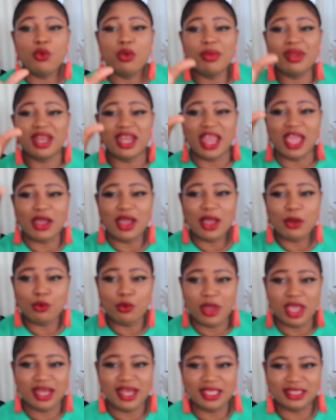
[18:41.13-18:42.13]
women that are
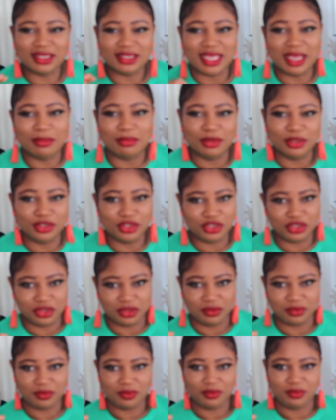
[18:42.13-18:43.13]
well established,